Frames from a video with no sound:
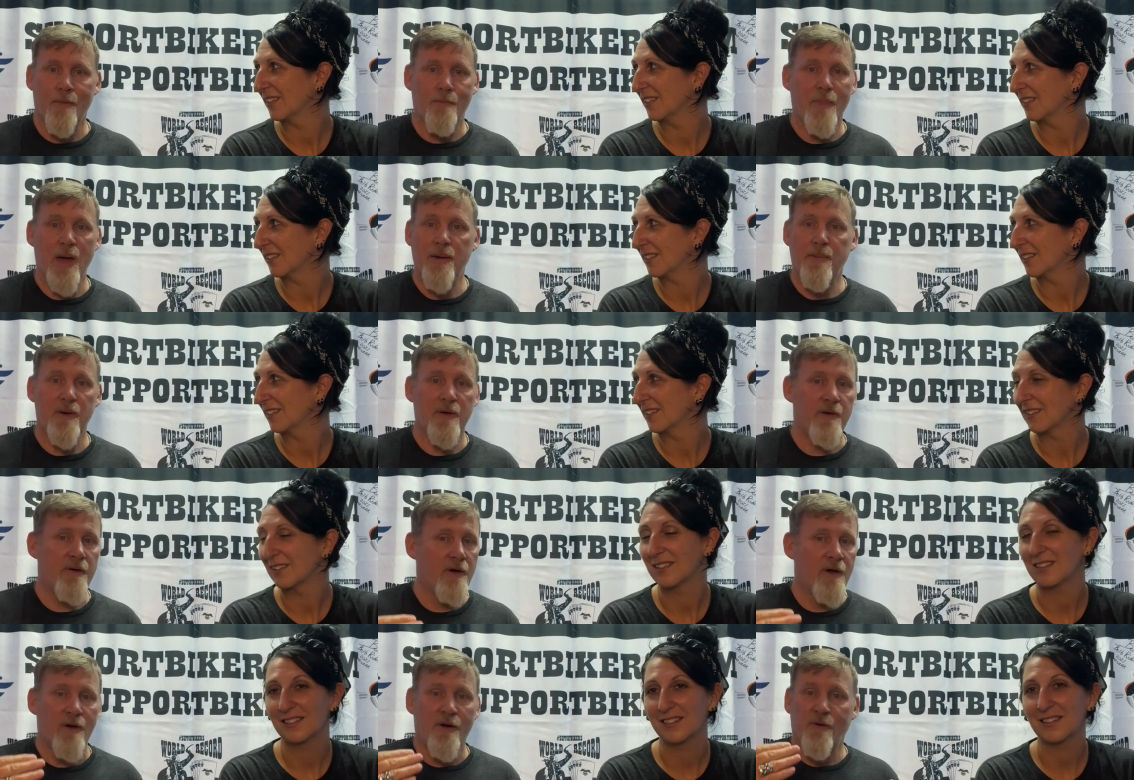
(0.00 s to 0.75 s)

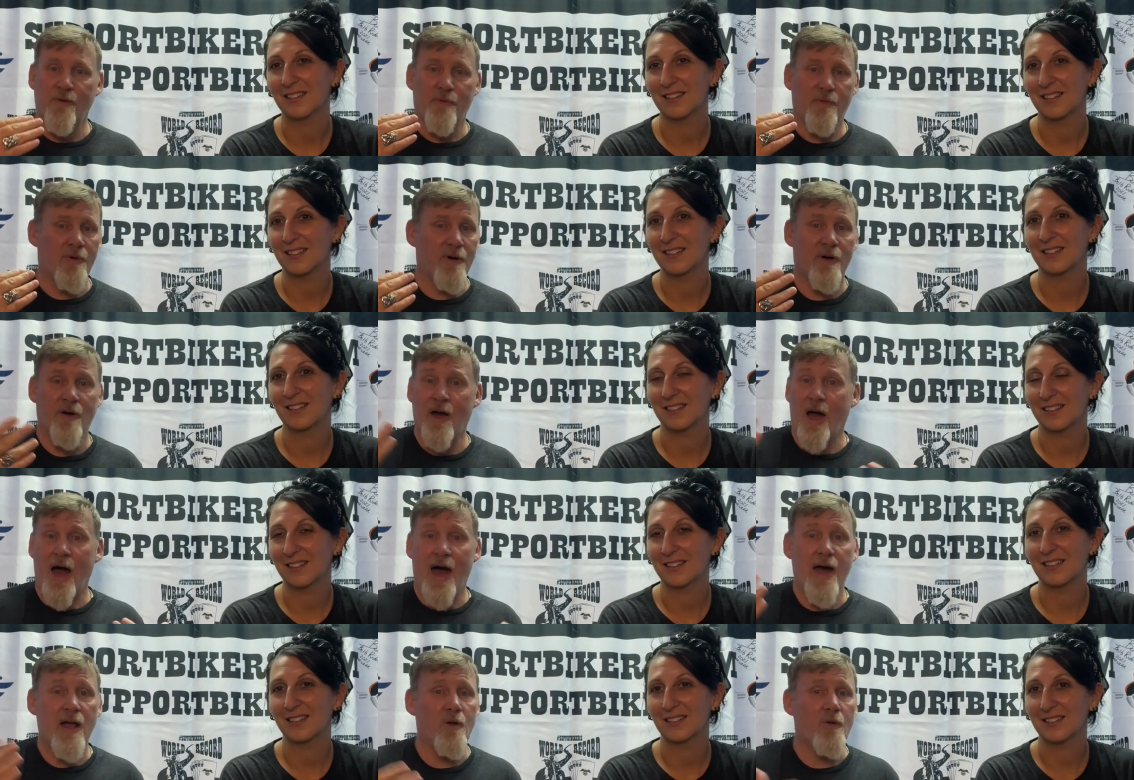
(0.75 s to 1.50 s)
Speaker 1: maybe
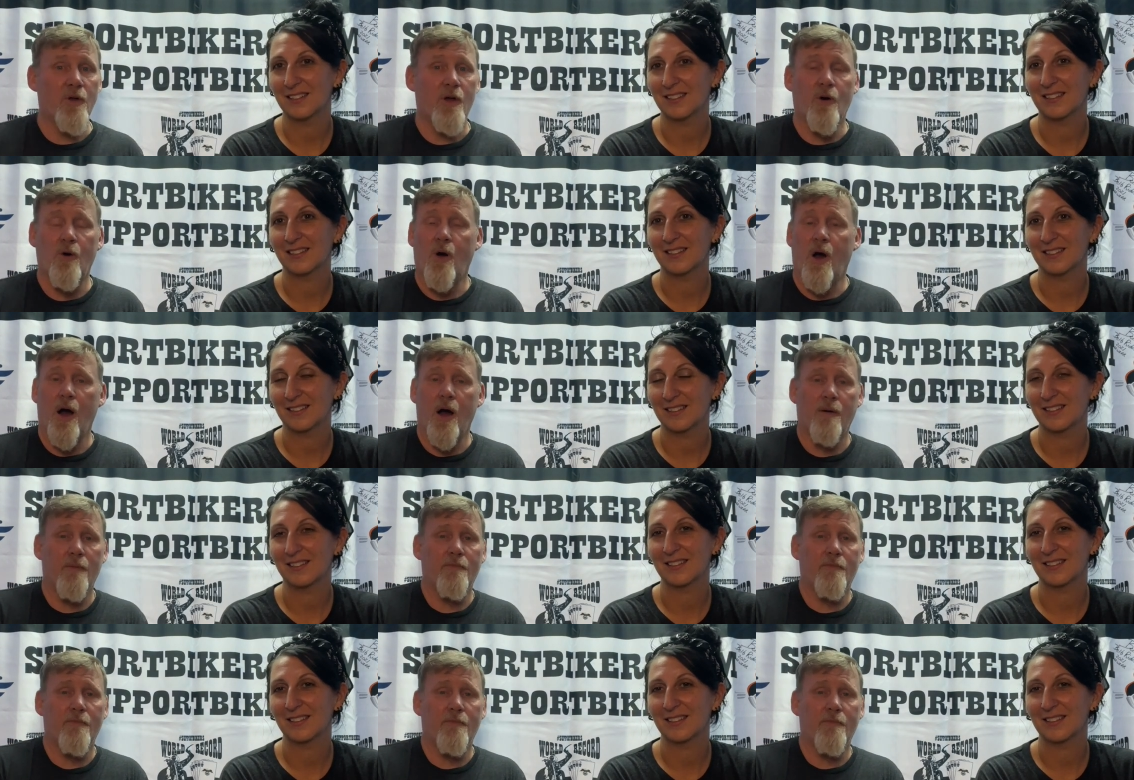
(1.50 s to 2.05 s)
I don't know,